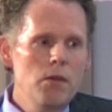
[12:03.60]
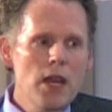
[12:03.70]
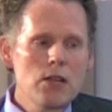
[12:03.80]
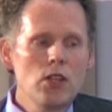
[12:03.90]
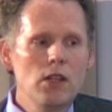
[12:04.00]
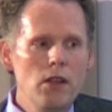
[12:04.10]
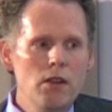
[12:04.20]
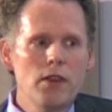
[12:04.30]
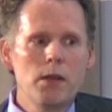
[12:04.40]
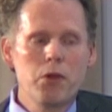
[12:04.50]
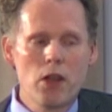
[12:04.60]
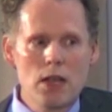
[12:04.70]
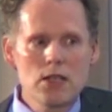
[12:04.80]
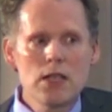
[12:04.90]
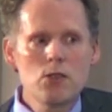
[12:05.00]
Rational Unified
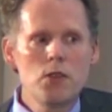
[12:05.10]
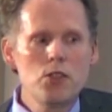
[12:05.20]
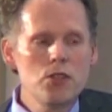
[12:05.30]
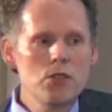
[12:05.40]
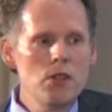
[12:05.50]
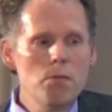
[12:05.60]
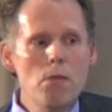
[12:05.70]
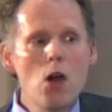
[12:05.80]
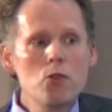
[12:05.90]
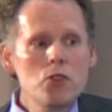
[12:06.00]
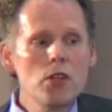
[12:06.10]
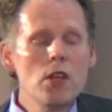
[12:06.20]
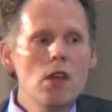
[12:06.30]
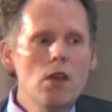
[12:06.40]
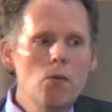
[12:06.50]
Process, which is the most
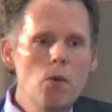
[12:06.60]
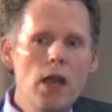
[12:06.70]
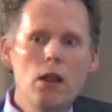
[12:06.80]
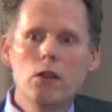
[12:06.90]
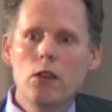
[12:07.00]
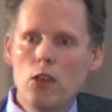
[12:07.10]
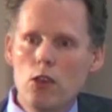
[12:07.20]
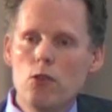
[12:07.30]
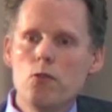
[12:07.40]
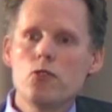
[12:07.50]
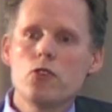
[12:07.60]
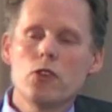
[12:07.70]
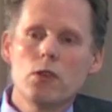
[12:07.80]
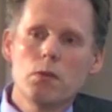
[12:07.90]
well-used